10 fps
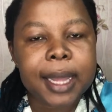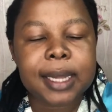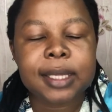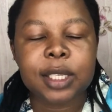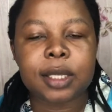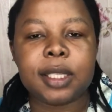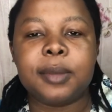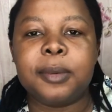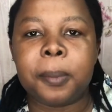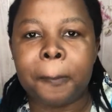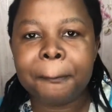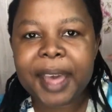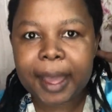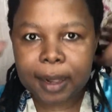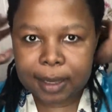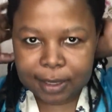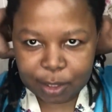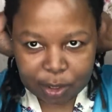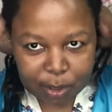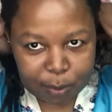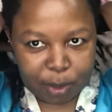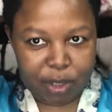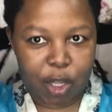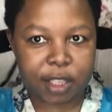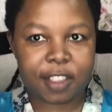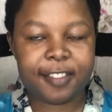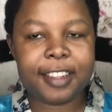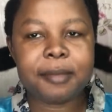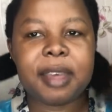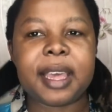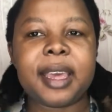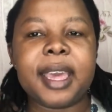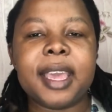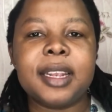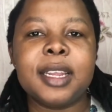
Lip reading: It's good to be back. It's good to start filming again.